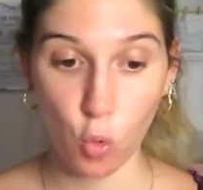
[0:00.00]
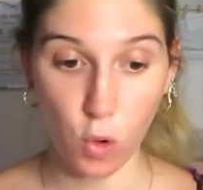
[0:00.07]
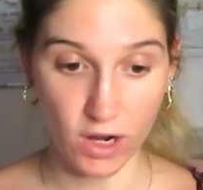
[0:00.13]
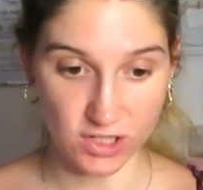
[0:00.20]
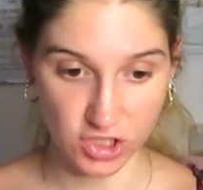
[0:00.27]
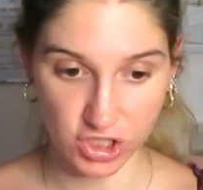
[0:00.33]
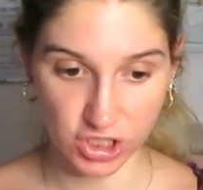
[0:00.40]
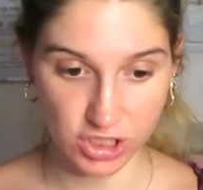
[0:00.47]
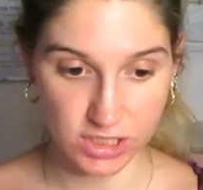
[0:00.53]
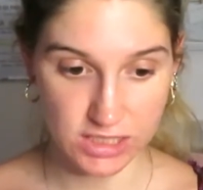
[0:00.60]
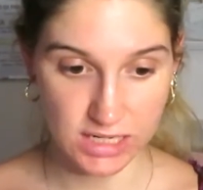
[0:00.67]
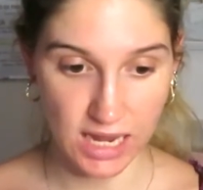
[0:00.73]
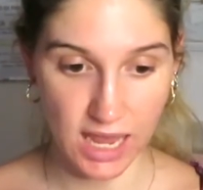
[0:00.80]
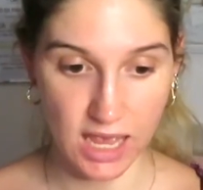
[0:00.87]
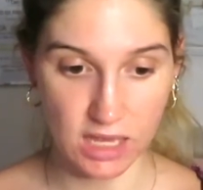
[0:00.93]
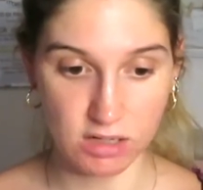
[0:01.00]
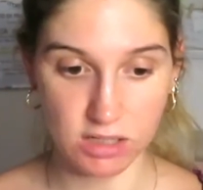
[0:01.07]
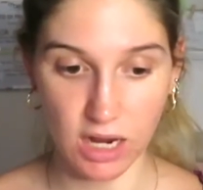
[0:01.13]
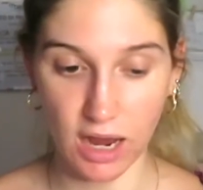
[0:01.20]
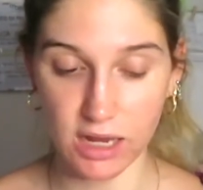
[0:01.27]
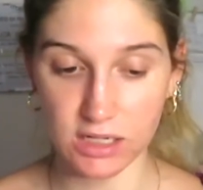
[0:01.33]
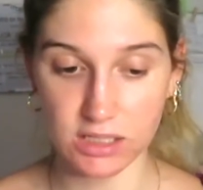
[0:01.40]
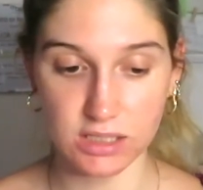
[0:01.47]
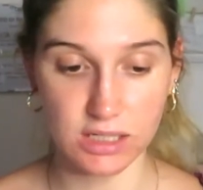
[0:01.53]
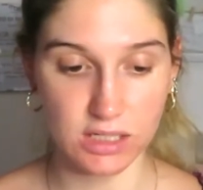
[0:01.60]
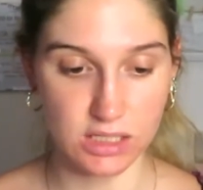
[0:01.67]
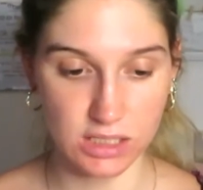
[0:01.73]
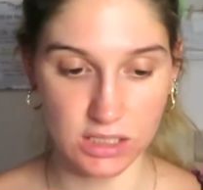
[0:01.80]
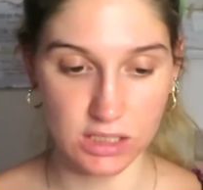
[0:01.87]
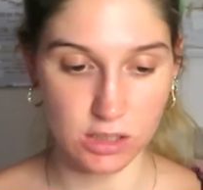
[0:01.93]
question and I
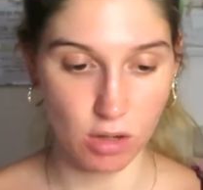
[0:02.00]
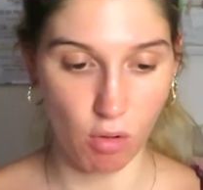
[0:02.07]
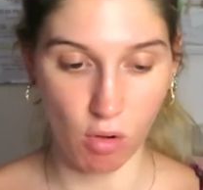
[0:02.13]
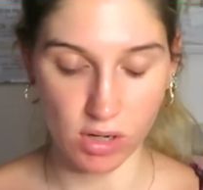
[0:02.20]
didn't